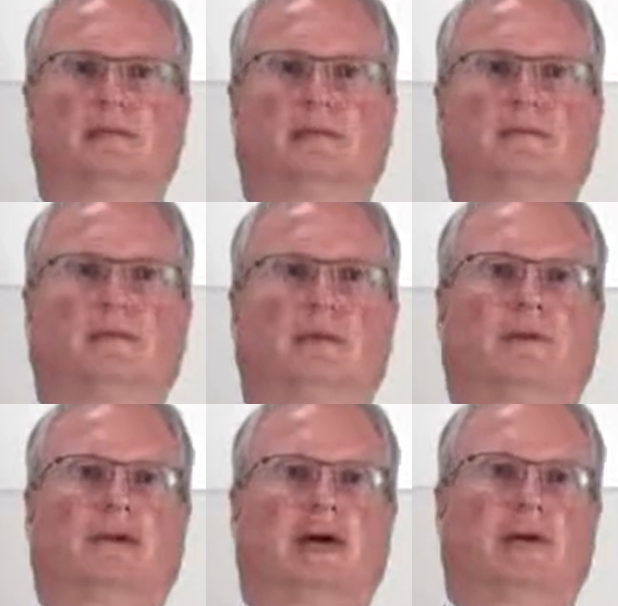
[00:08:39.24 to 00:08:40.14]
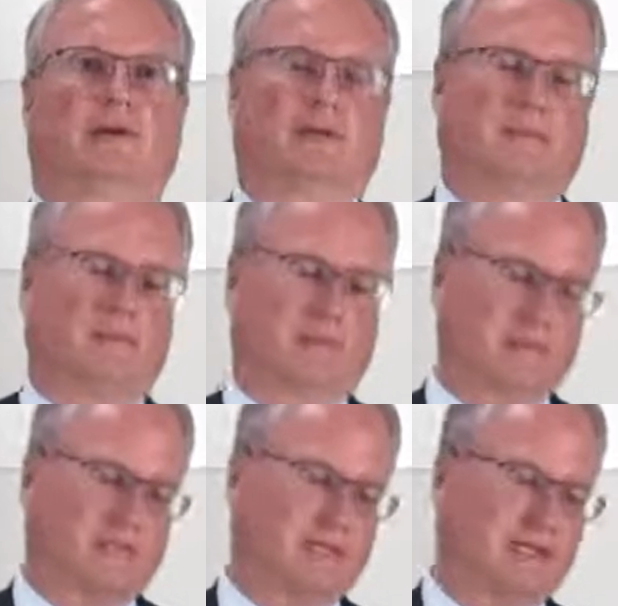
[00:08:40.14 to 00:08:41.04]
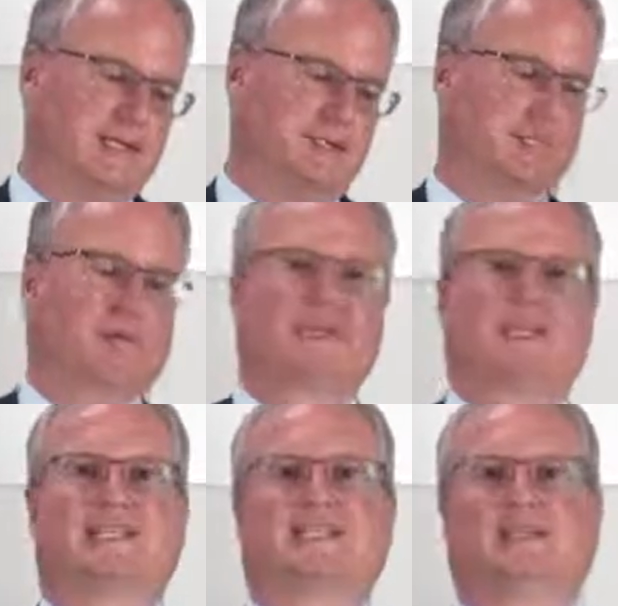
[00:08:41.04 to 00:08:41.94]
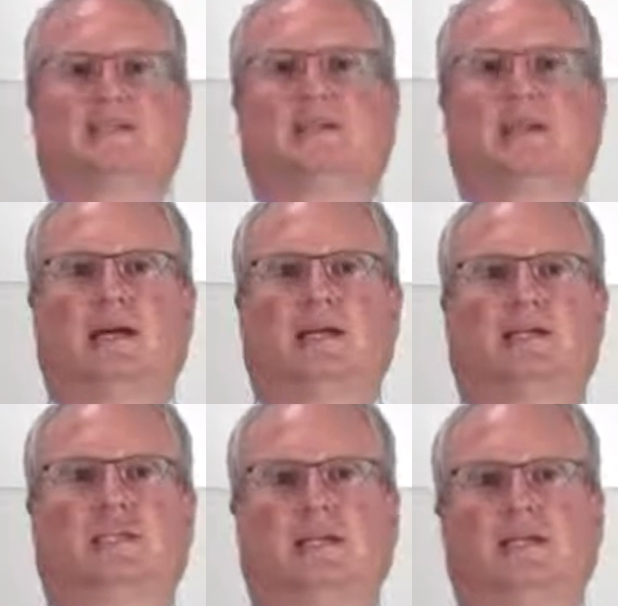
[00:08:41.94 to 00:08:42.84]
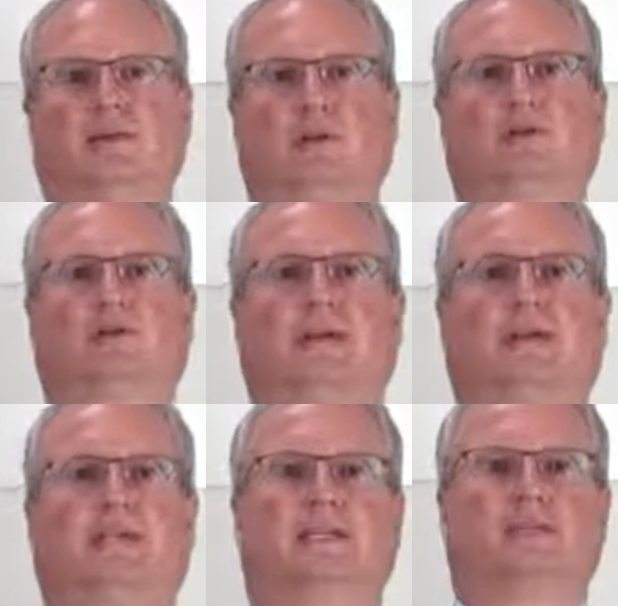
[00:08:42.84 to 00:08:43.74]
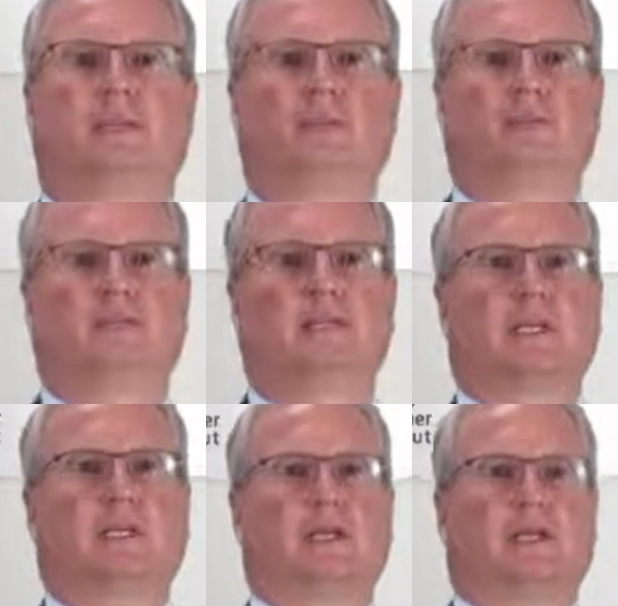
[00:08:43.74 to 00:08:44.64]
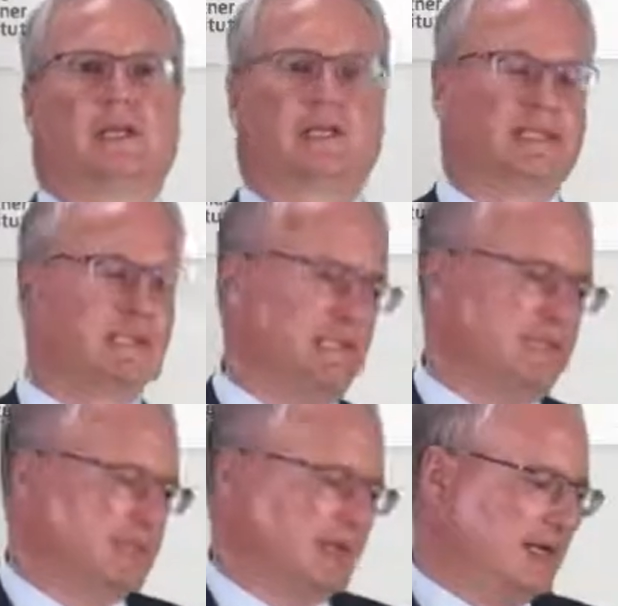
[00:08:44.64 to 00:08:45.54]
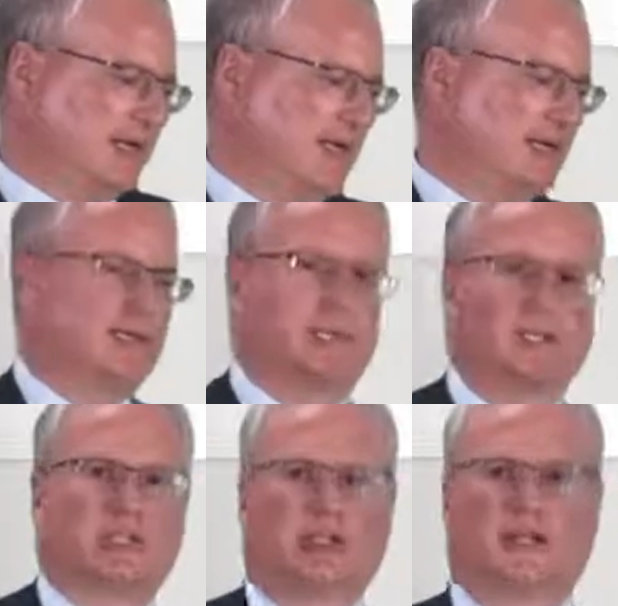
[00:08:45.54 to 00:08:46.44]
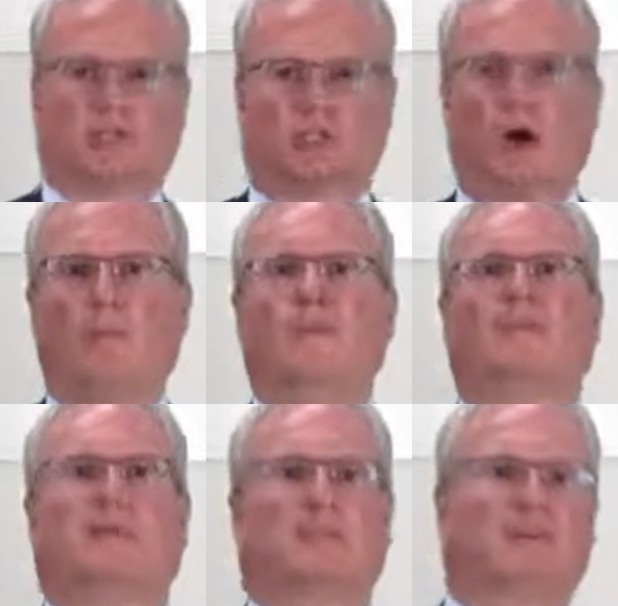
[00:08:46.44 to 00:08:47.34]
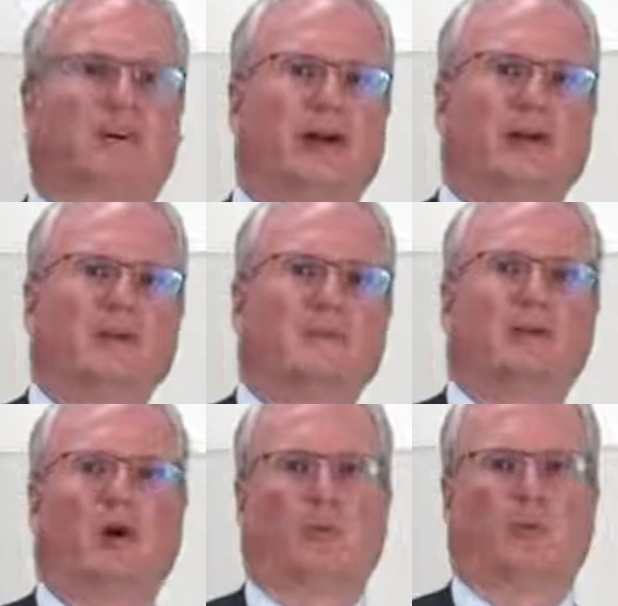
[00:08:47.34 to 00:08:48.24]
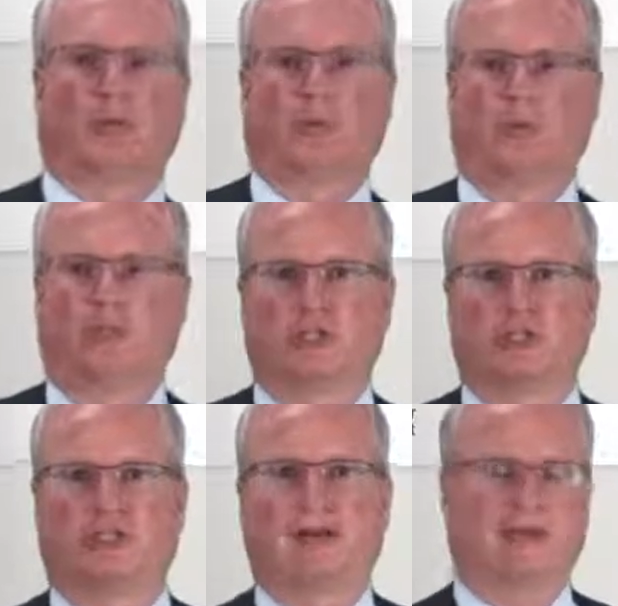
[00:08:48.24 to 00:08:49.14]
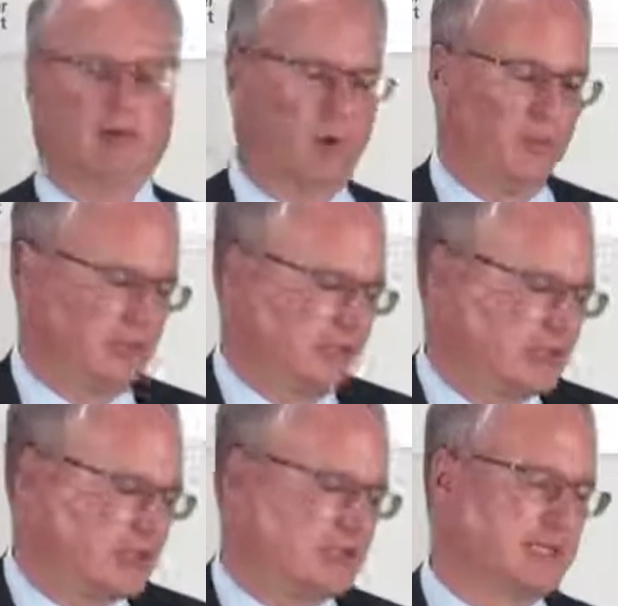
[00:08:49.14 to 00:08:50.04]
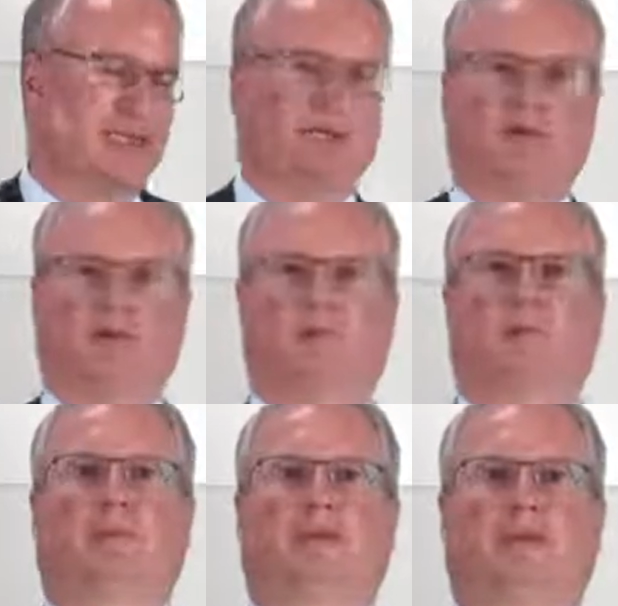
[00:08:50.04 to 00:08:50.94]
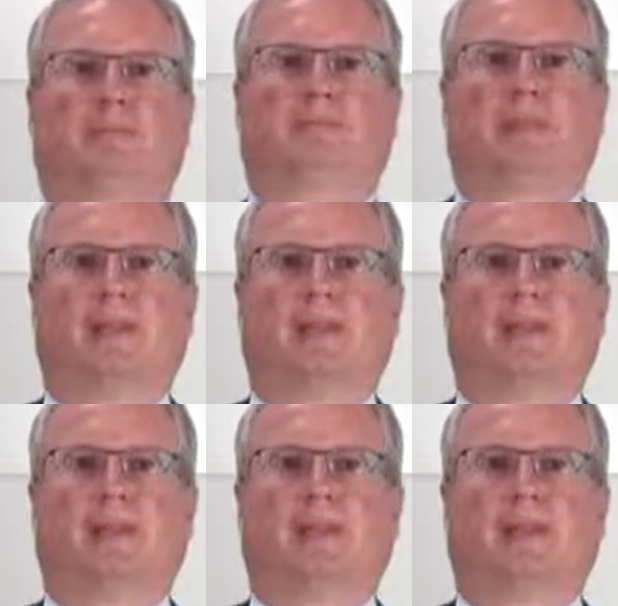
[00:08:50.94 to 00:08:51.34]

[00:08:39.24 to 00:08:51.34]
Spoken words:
a very high, or the possibility to process large data volumes, high data volumes, since it is an architecture that was optimized for input-output operations, for I/O operations from the beginning.